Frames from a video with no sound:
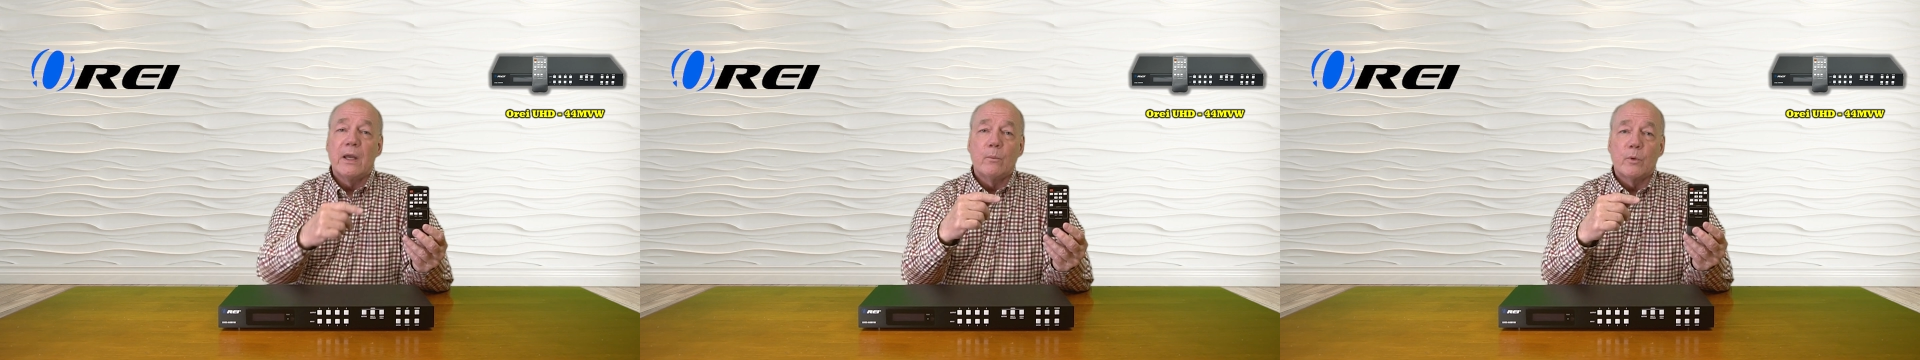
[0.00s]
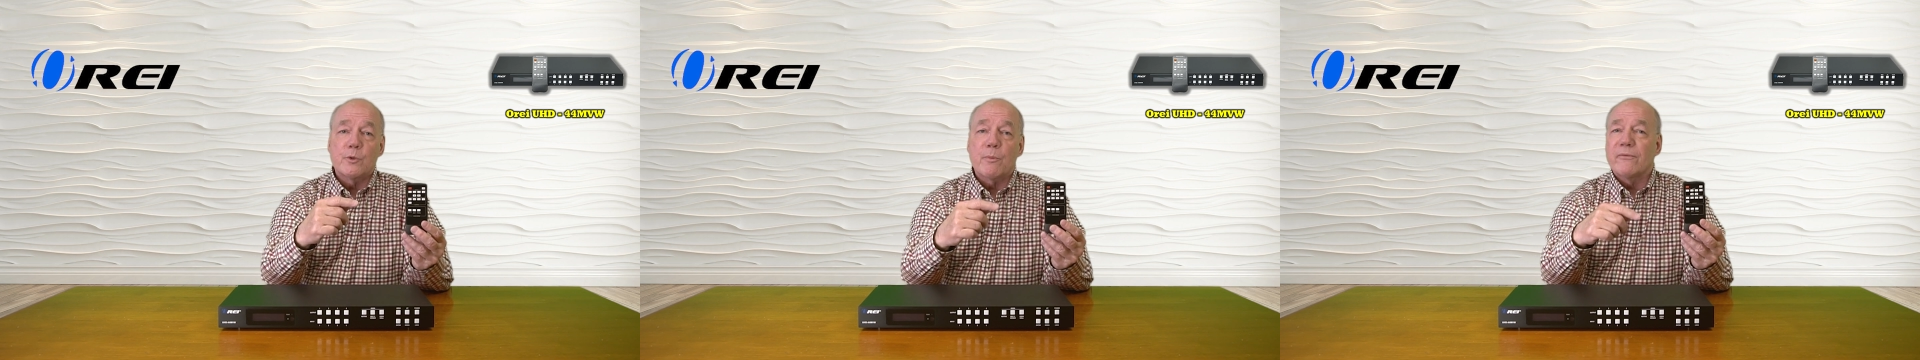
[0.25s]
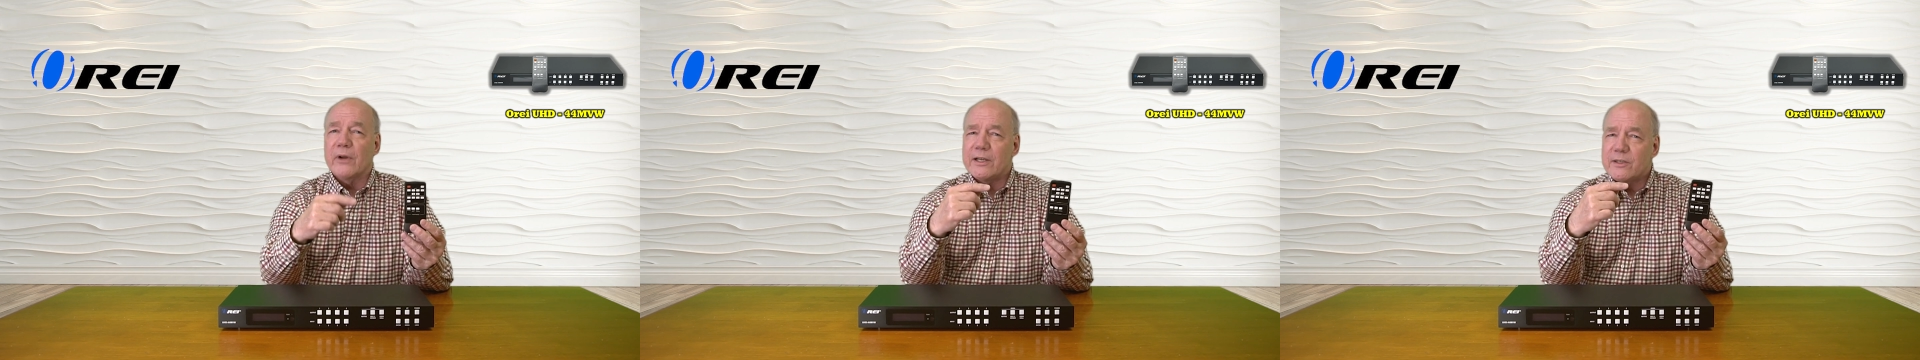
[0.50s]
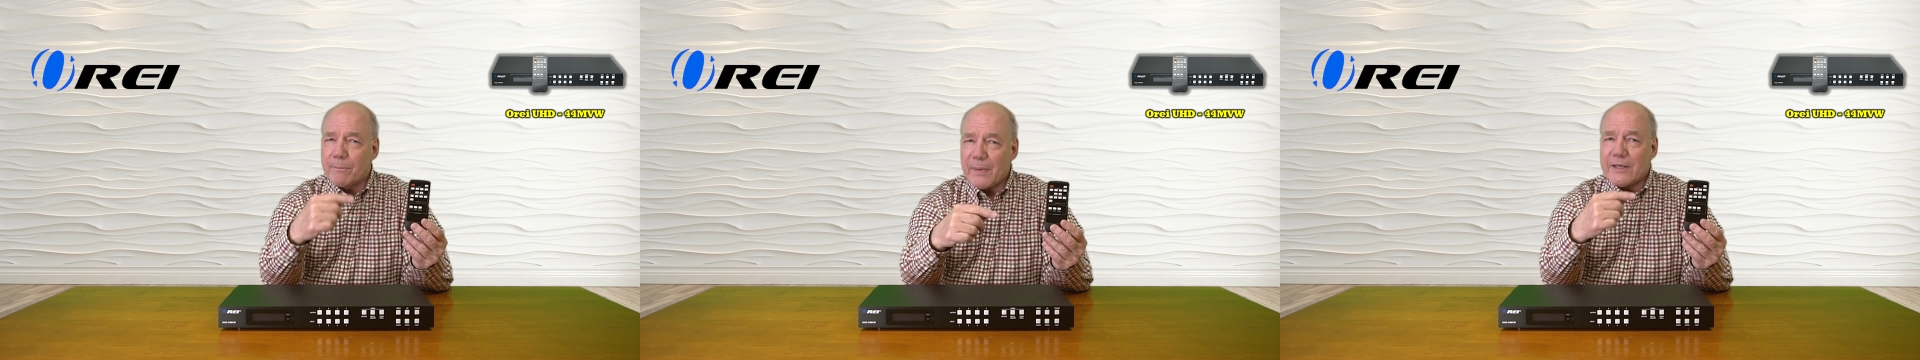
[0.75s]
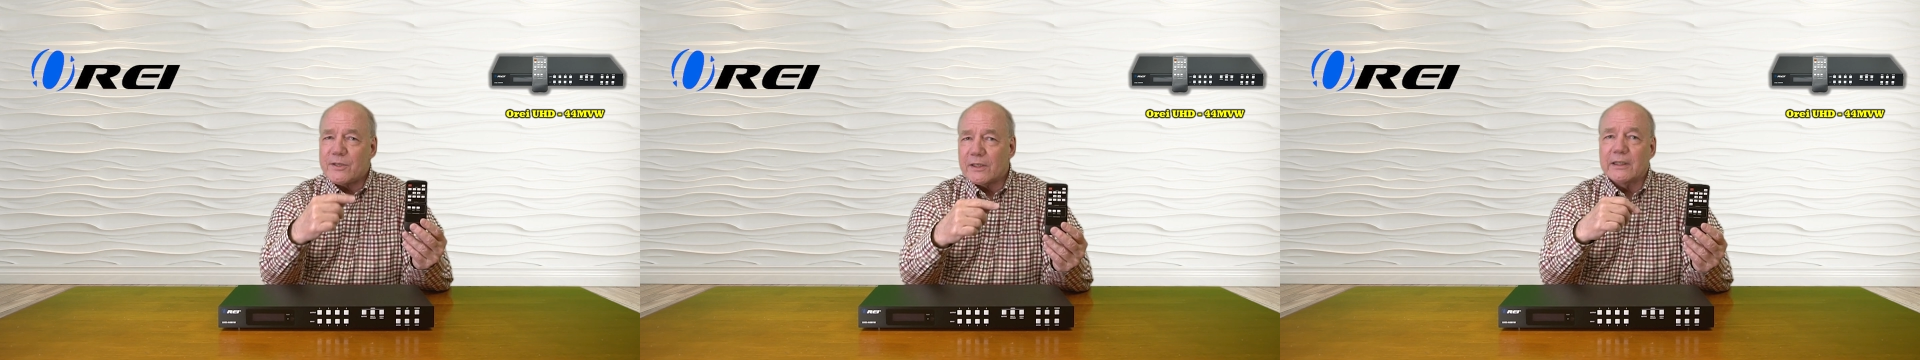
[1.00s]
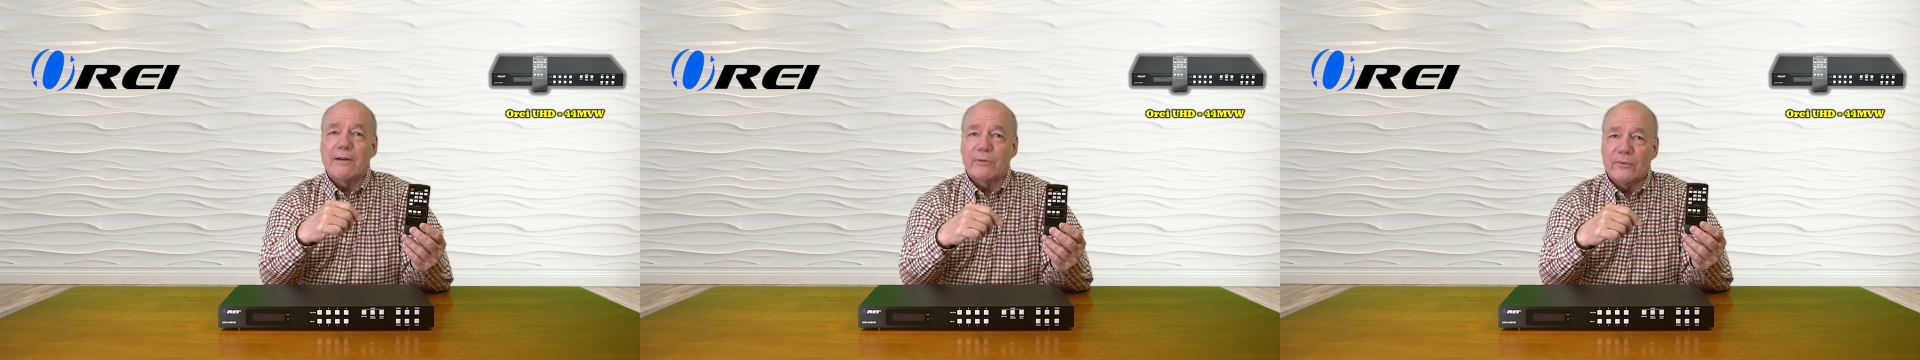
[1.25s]
which provides a
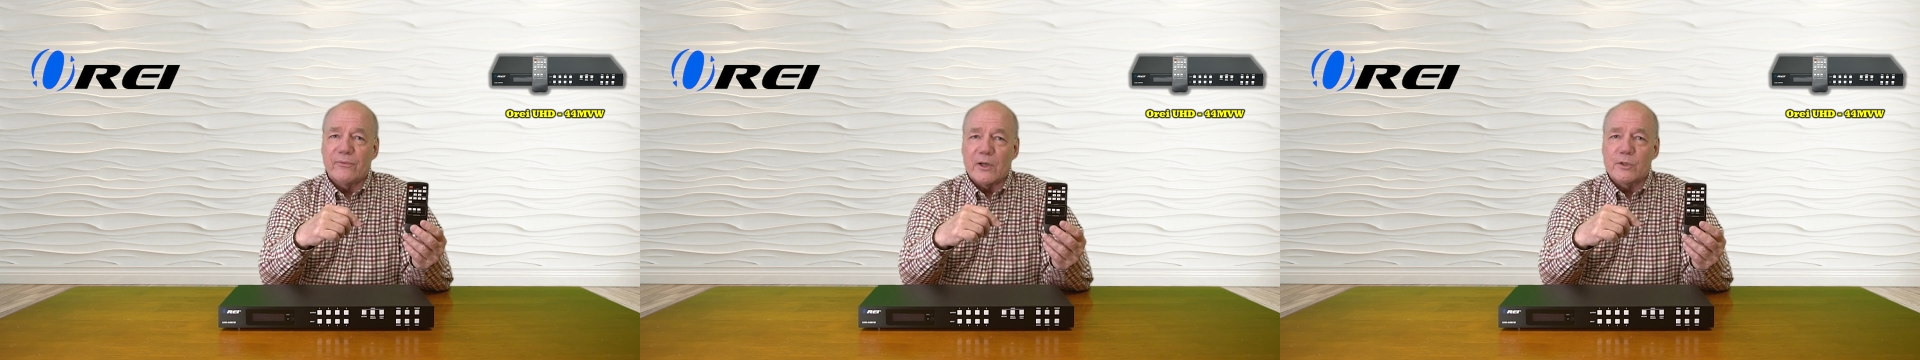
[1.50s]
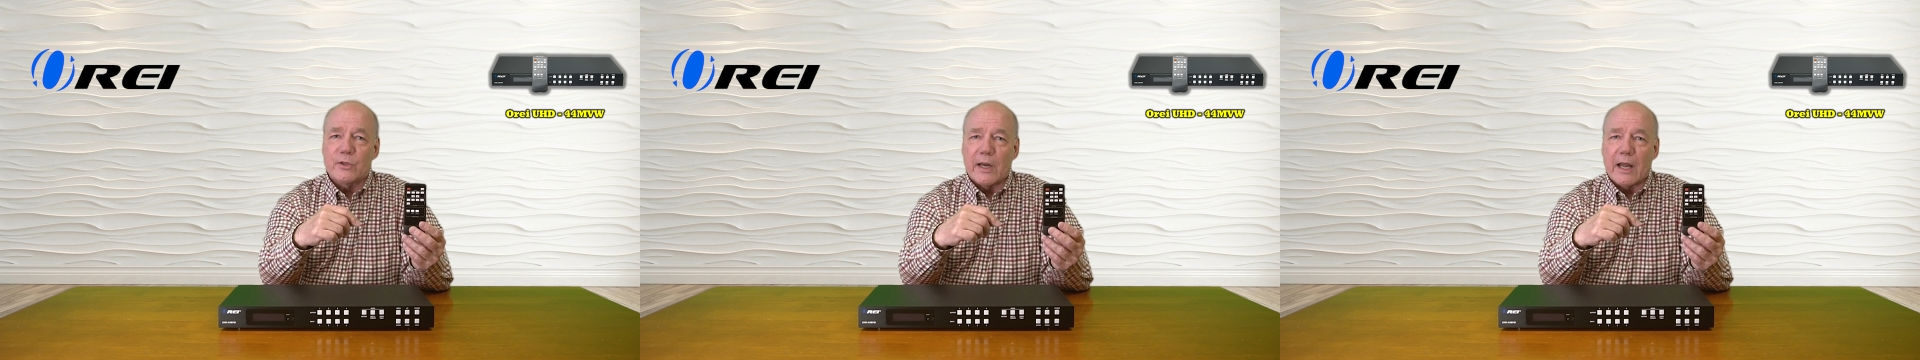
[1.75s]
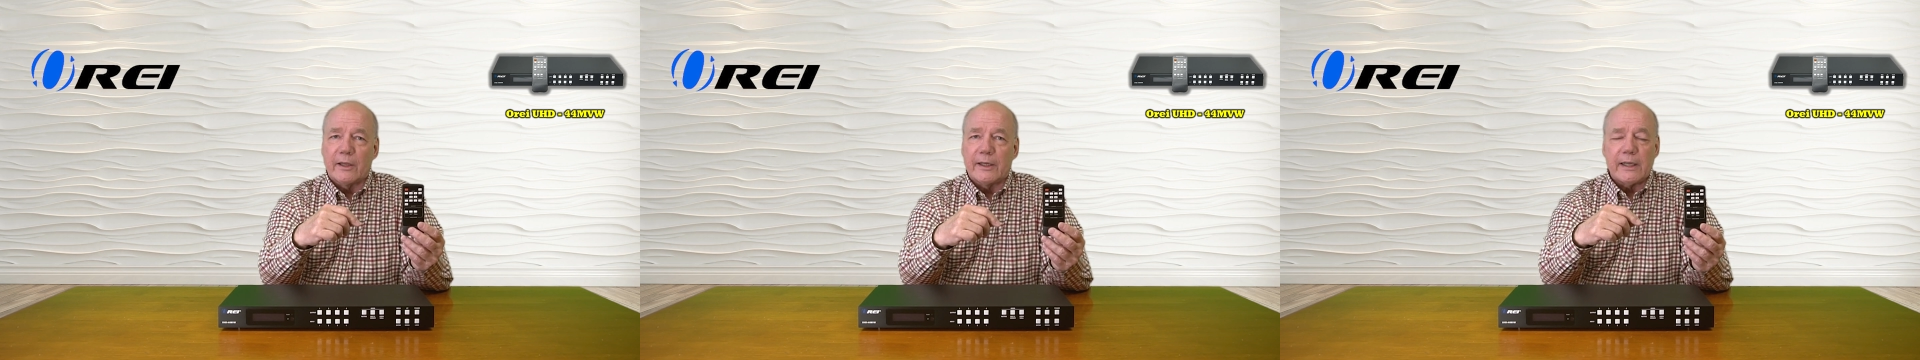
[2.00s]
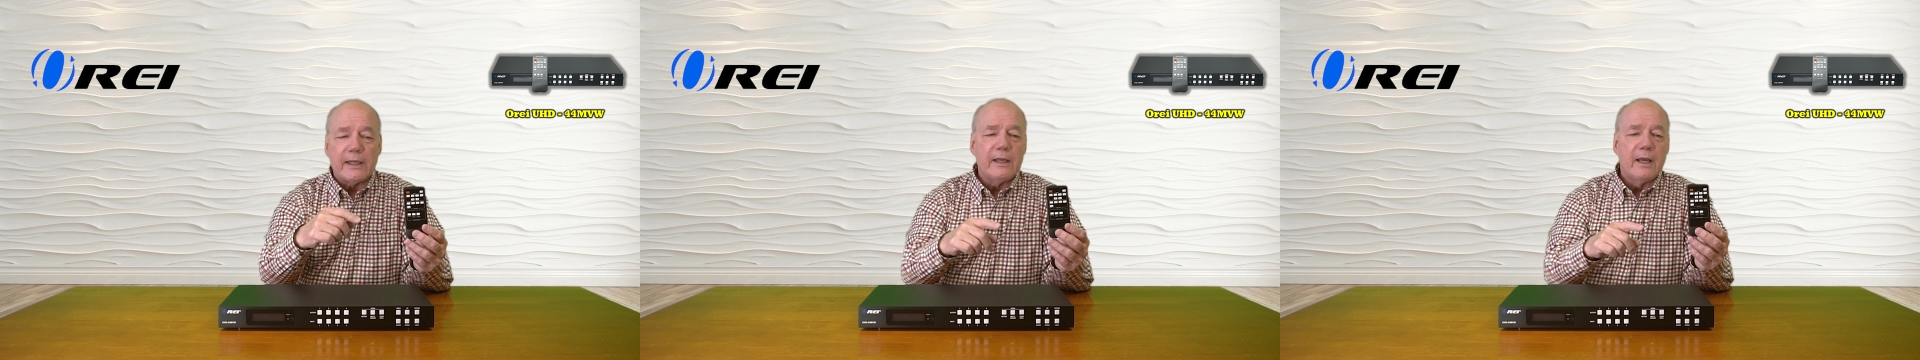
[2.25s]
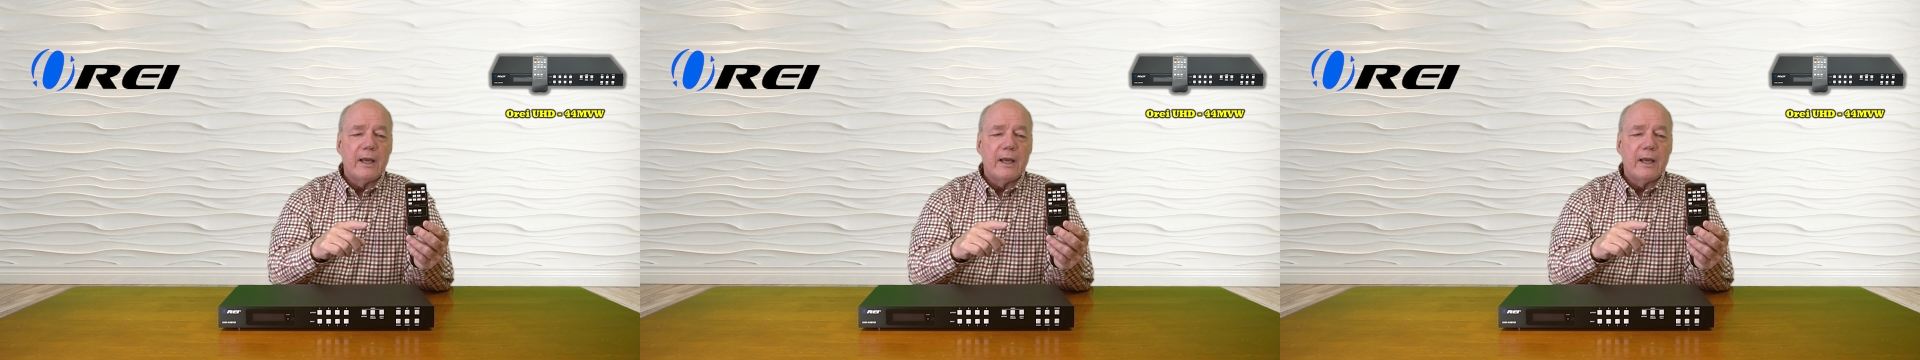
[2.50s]
basic level of functionality